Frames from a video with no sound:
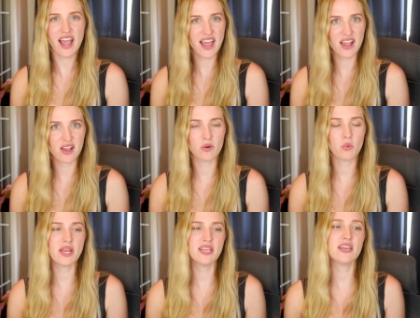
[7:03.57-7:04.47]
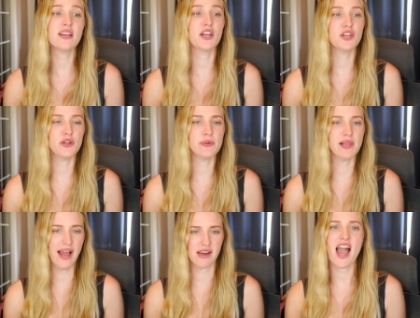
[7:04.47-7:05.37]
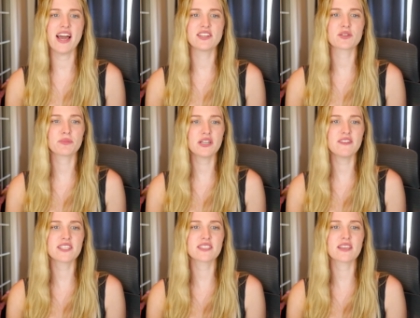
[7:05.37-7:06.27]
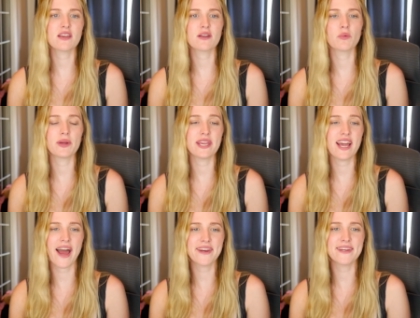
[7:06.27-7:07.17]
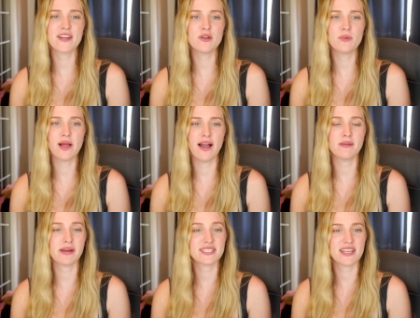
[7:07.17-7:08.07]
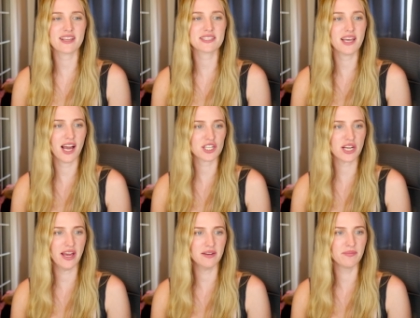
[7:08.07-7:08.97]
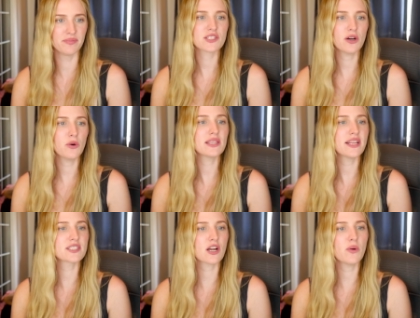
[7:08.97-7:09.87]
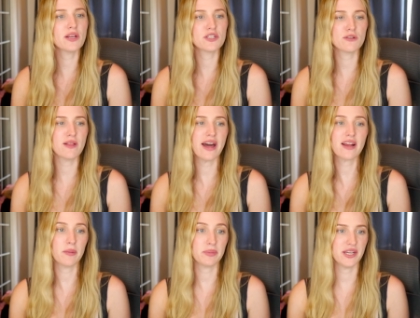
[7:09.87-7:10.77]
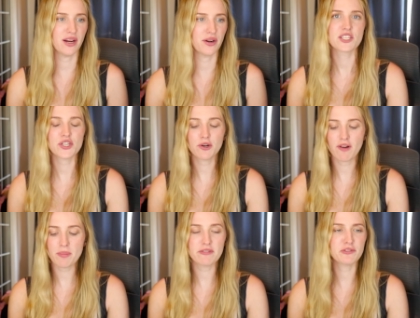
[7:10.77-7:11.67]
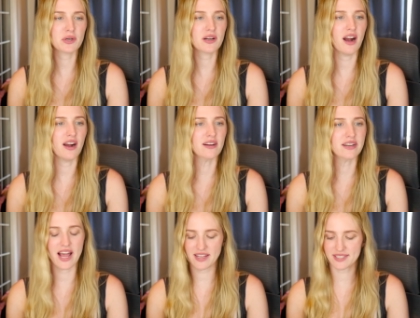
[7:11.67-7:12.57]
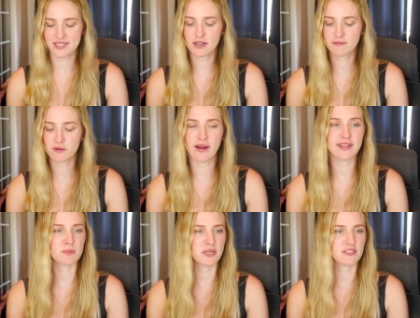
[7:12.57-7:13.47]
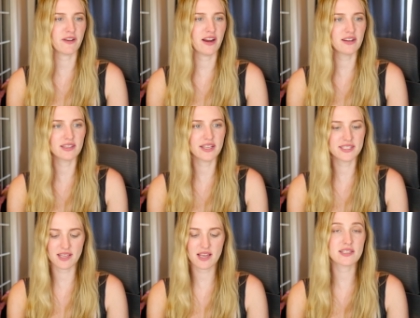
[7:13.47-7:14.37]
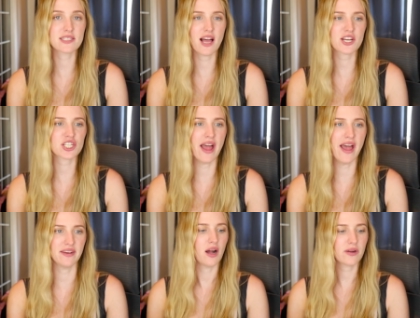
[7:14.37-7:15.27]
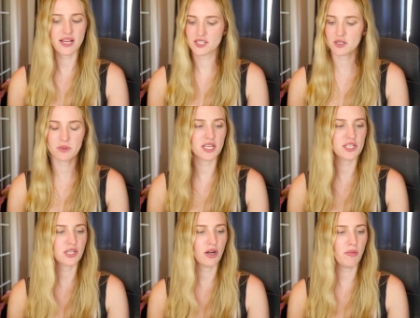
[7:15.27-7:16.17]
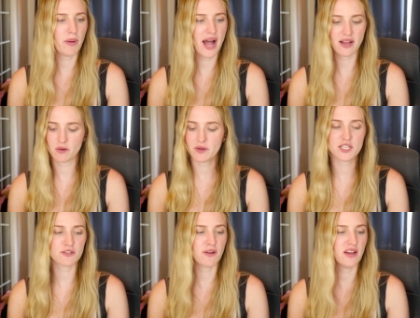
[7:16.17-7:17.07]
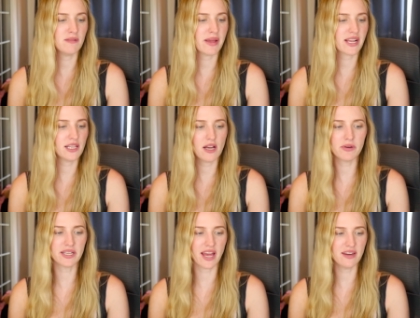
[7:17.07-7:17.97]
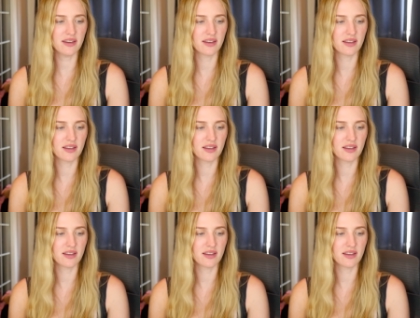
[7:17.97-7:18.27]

hey, we need a new line. And previously we added a new line by saying slash n. So let's go and do that up here. So right before our S, our format specifier, let's say slash n. Okay, so we need to go back. We need to run make hello again